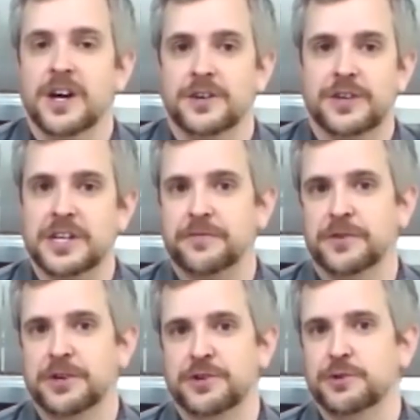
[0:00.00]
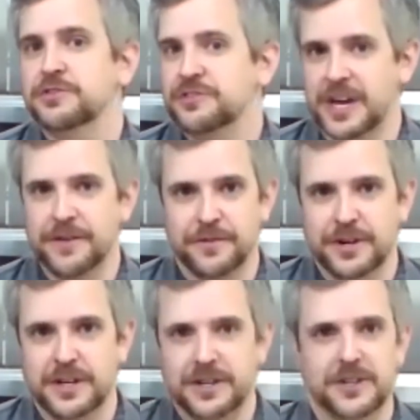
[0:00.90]
You can definitely do
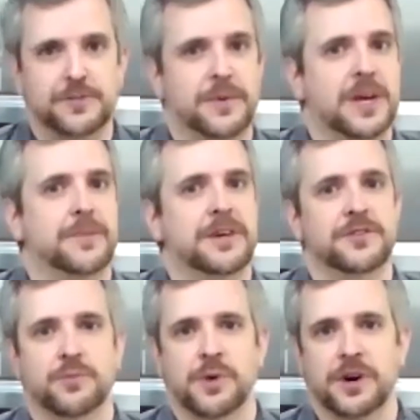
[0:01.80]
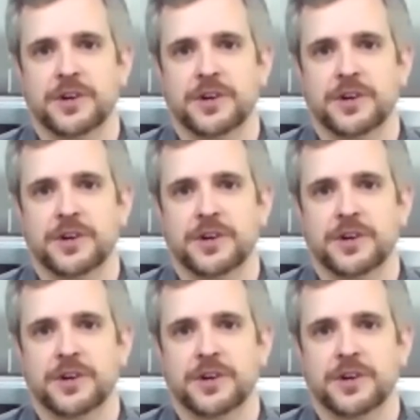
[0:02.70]
savory Dutch babies where,